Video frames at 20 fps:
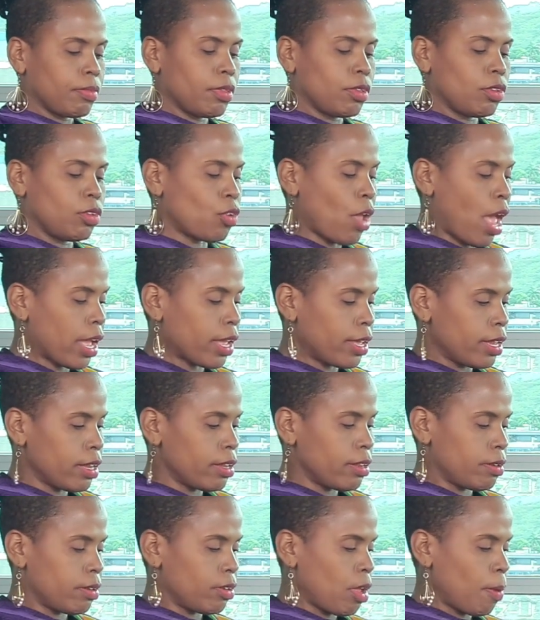jacket,
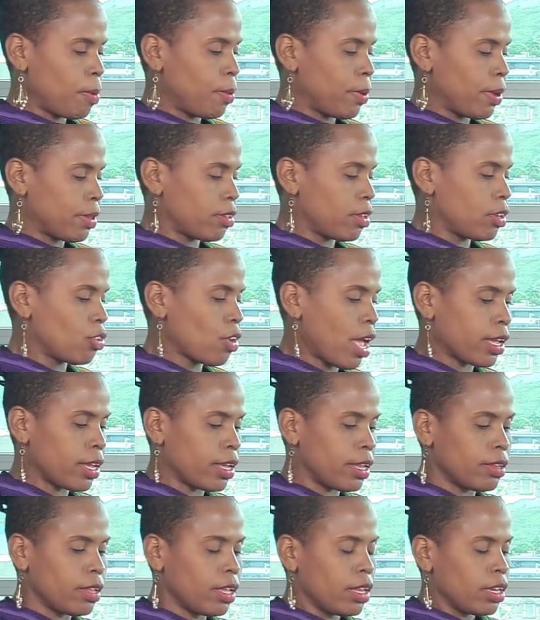double-breasted
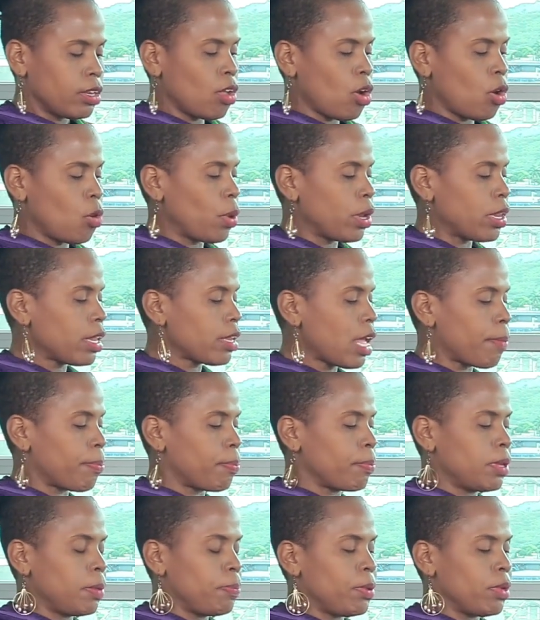jacket. Now what had
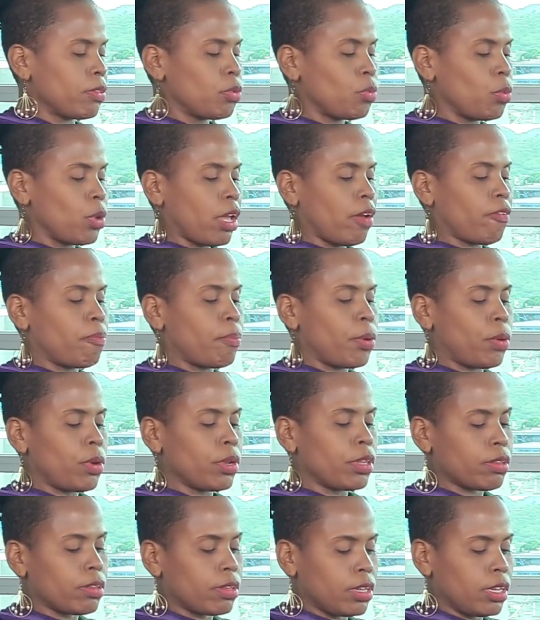happened? The person would have
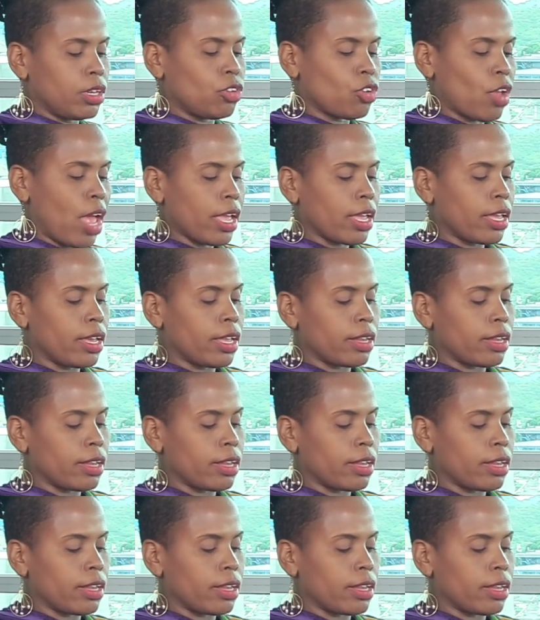bought the jacket,